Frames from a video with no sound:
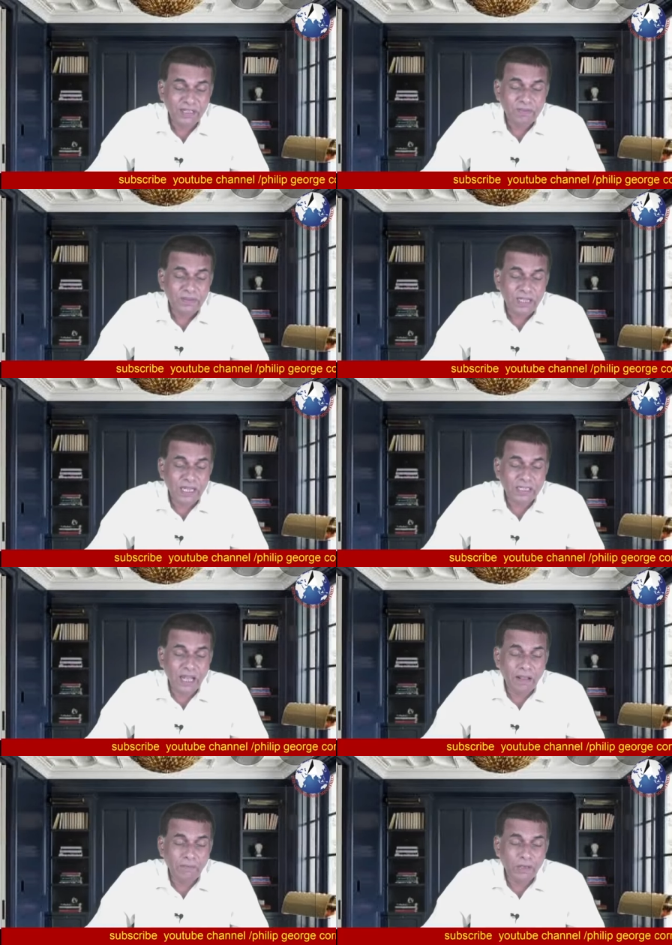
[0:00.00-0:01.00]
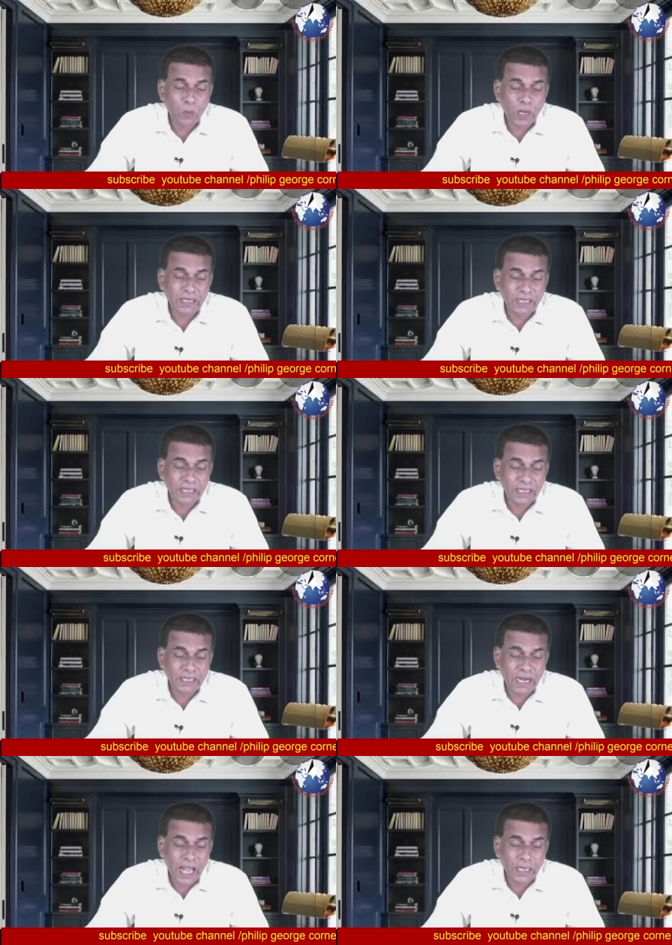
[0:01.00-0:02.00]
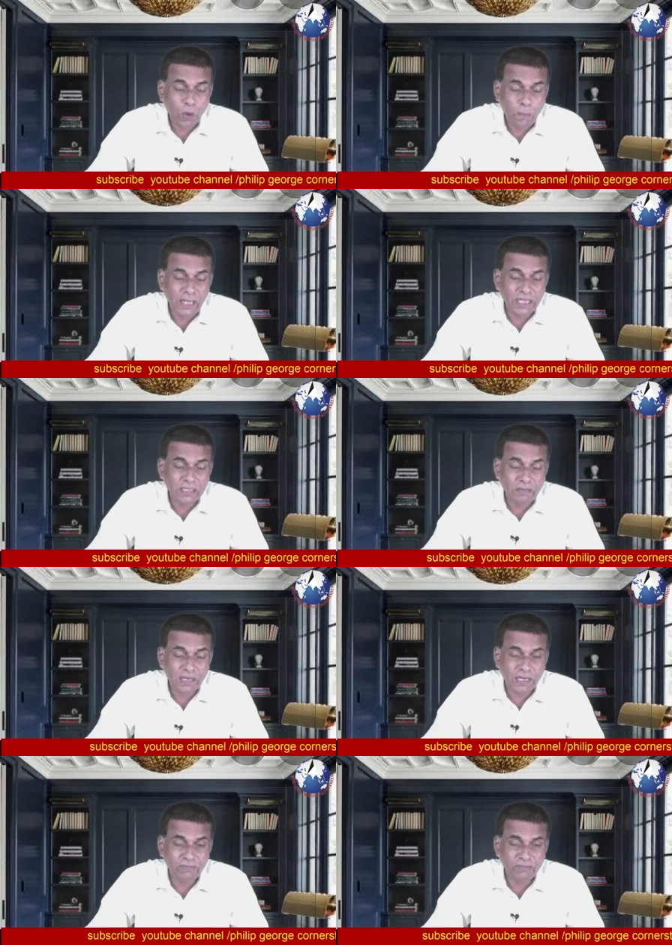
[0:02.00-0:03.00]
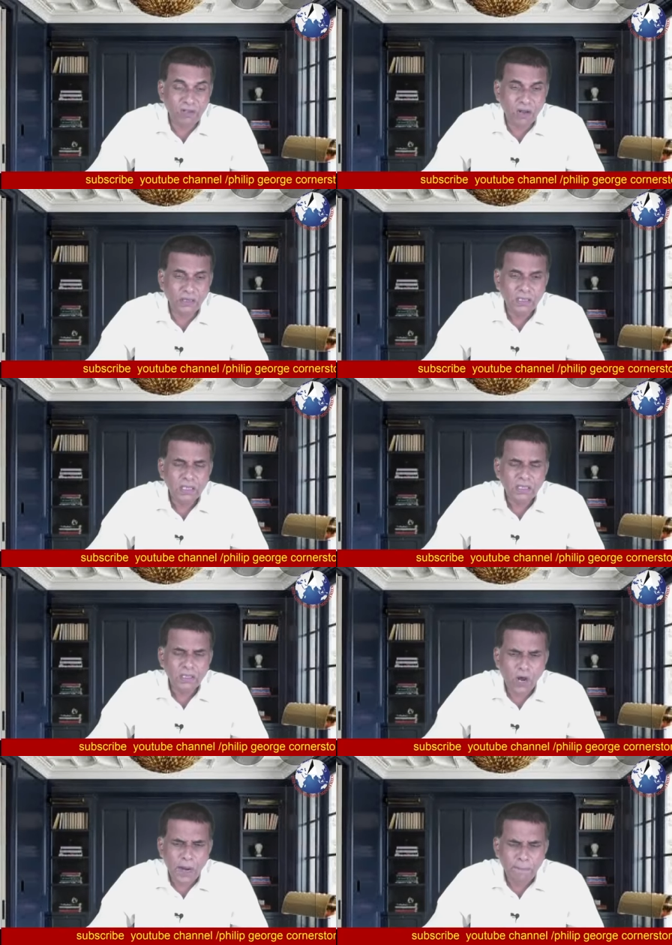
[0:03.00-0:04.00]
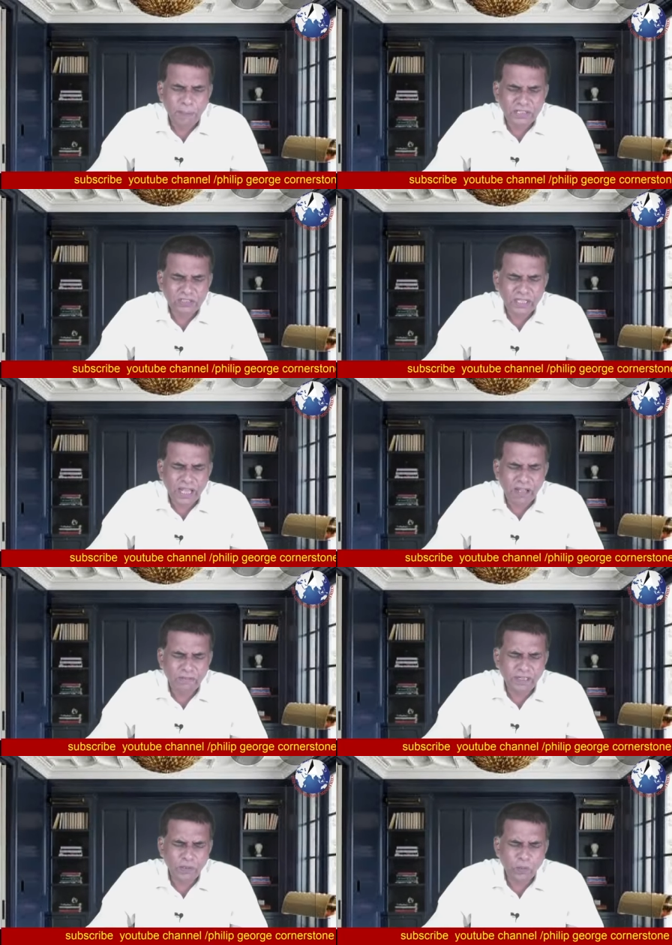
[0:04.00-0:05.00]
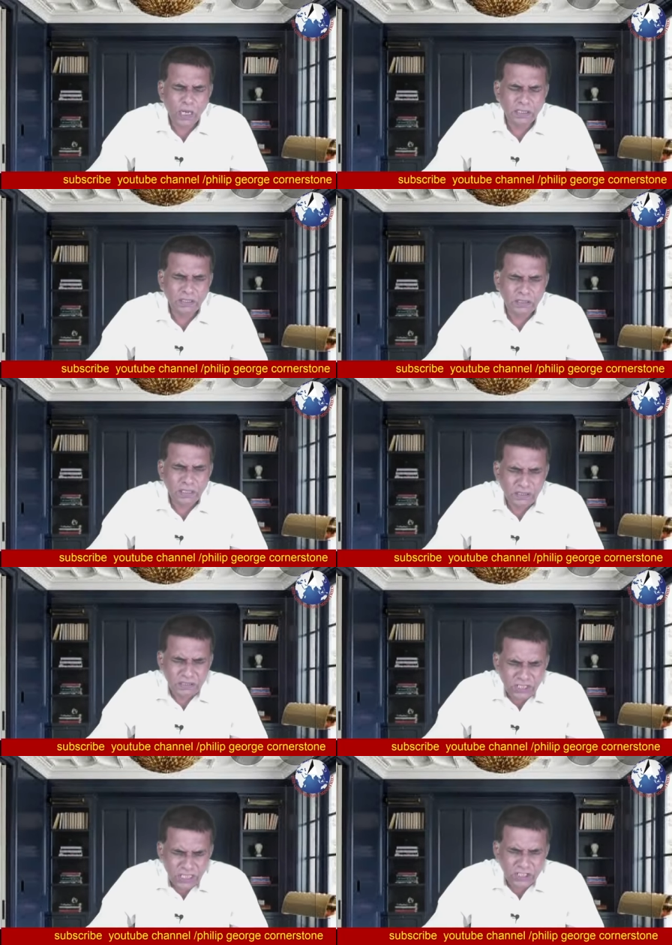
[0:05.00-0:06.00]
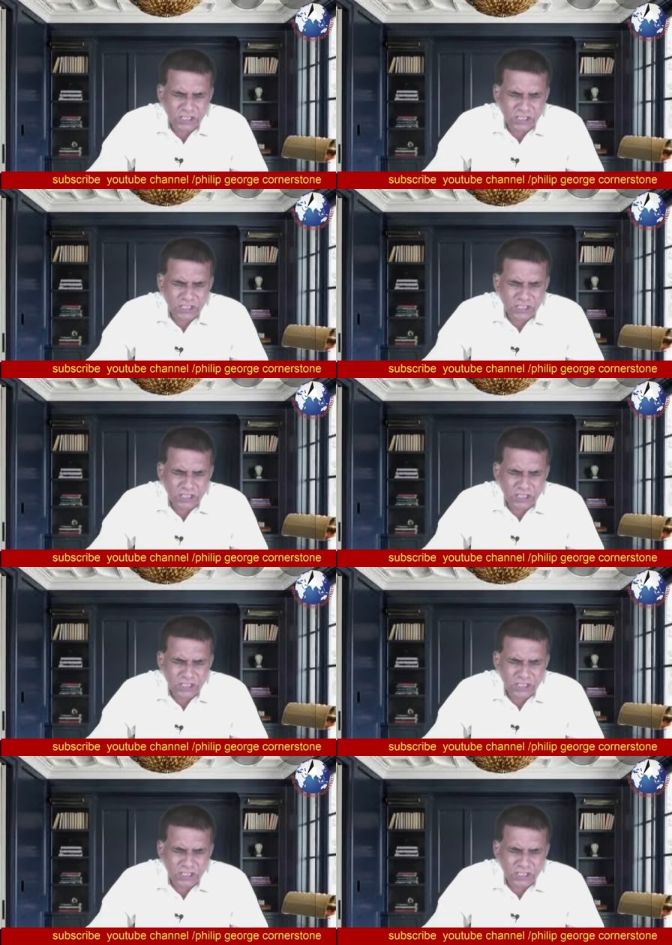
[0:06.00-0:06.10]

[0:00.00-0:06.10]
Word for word: Let everyone hear and obey the word of God. Lord bless everyone touch